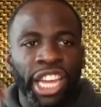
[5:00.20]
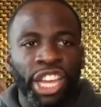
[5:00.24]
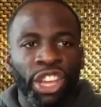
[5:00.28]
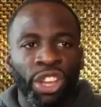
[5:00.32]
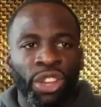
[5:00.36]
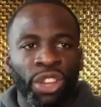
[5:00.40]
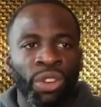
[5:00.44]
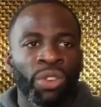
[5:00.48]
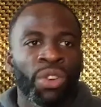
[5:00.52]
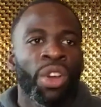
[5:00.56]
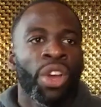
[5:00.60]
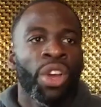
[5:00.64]

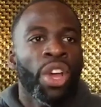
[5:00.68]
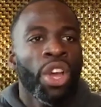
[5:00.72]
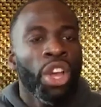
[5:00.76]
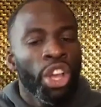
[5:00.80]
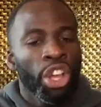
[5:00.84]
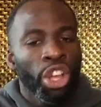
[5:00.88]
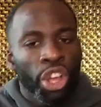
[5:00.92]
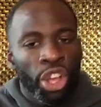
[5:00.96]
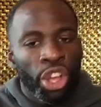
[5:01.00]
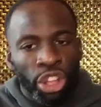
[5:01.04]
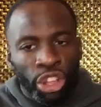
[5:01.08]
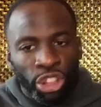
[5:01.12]
you
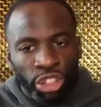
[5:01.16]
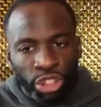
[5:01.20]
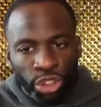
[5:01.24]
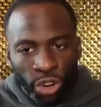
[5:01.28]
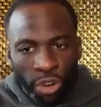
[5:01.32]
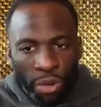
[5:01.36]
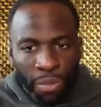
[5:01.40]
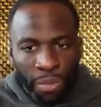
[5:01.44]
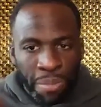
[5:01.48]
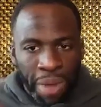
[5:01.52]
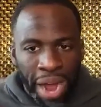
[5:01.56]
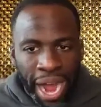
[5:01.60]

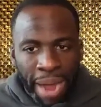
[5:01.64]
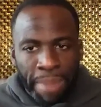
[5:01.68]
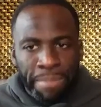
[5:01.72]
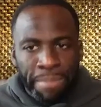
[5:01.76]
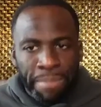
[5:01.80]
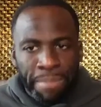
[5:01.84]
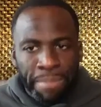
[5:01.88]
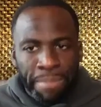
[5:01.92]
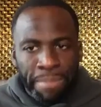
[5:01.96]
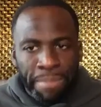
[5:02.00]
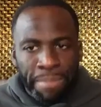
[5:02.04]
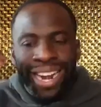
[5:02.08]
through my
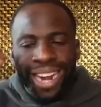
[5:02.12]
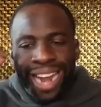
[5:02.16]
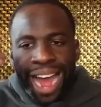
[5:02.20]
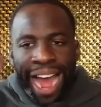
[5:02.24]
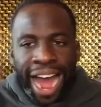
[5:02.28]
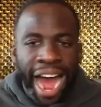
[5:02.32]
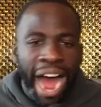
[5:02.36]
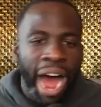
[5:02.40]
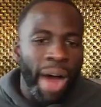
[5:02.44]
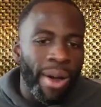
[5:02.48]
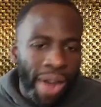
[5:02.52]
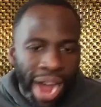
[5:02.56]
mind and
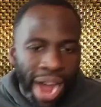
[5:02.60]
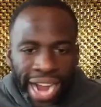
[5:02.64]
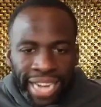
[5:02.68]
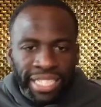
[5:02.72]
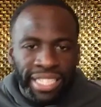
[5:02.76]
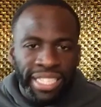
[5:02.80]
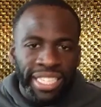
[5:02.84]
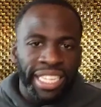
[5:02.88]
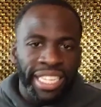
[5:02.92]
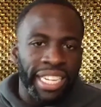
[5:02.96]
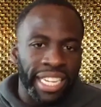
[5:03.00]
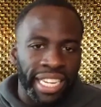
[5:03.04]
how I
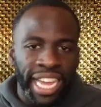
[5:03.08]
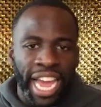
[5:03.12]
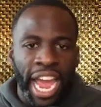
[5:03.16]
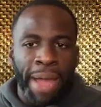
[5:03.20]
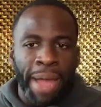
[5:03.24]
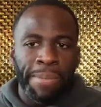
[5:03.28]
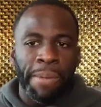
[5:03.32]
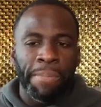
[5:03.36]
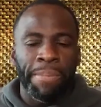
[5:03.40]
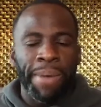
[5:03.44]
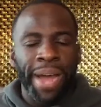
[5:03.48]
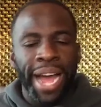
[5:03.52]
see the
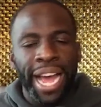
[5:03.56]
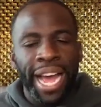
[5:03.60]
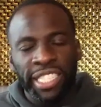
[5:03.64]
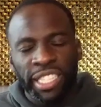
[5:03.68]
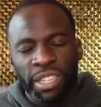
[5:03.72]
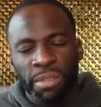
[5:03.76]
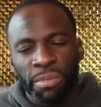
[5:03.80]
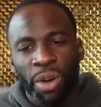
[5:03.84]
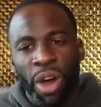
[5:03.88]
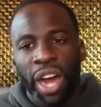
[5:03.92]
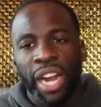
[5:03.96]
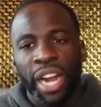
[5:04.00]
game of
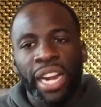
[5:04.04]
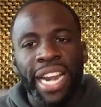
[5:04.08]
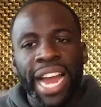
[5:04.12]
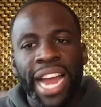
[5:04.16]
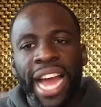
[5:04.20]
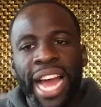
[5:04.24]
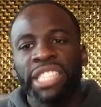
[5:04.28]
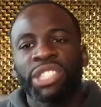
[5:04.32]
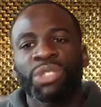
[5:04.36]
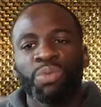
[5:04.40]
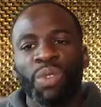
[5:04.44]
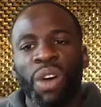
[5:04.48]
basketball. And
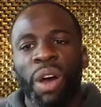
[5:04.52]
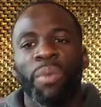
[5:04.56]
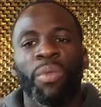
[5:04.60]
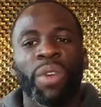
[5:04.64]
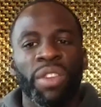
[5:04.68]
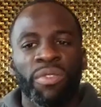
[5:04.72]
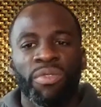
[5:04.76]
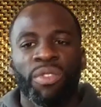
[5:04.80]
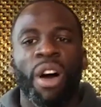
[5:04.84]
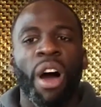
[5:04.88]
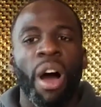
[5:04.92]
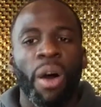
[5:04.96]
that's what
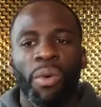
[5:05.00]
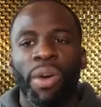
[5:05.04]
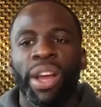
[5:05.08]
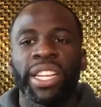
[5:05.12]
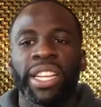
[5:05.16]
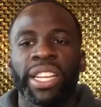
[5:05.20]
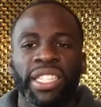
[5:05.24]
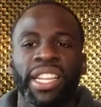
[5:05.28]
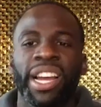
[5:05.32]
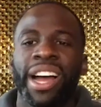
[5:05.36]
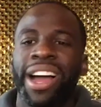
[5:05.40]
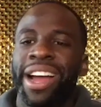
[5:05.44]
we've
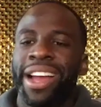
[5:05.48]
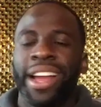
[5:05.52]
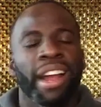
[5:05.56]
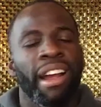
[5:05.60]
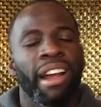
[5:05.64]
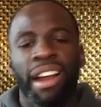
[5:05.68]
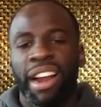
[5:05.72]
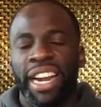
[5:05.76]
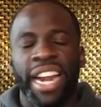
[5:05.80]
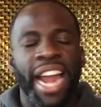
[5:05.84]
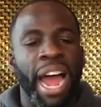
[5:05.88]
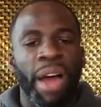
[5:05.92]
always done
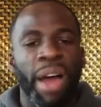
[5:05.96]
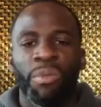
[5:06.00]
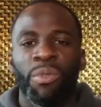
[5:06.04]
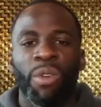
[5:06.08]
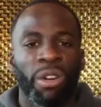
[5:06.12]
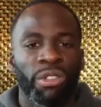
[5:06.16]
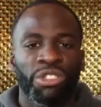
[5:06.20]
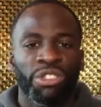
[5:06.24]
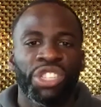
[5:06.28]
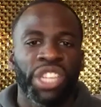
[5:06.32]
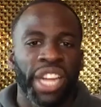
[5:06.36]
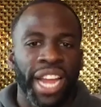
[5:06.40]
here, and that
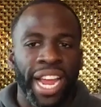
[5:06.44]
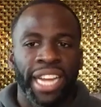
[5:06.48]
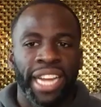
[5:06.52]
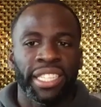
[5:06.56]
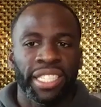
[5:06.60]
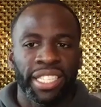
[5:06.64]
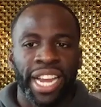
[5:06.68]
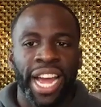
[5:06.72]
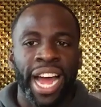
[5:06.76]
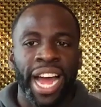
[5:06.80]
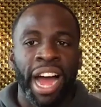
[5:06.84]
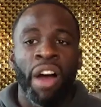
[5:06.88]
won't
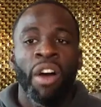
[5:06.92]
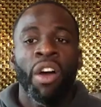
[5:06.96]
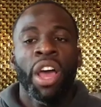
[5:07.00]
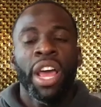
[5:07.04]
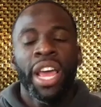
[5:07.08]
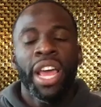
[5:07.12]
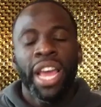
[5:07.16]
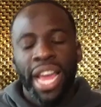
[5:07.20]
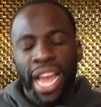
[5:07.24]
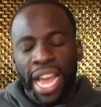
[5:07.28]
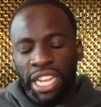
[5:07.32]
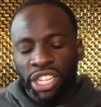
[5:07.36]
change now.
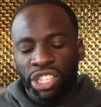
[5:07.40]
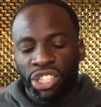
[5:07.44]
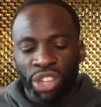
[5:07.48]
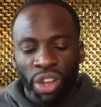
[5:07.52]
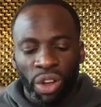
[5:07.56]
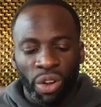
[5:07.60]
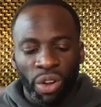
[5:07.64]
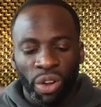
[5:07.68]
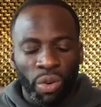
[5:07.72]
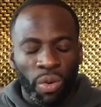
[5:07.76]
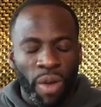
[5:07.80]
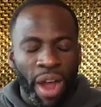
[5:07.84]
And
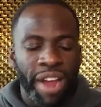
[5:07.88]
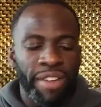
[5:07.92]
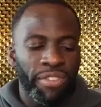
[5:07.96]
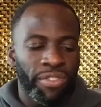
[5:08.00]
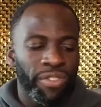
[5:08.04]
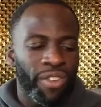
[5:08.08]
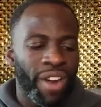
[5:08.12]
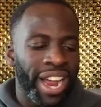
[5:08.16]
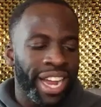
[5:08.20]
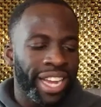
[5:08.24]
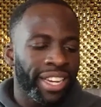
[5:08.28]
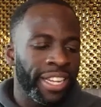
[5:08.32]
so, quite
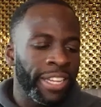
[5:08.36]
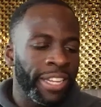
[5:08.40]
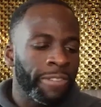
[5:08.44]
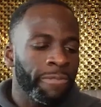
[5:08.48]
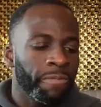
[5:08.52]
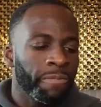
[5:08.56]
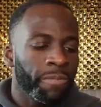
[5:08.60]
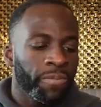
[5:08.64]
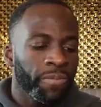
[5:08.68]
frankly,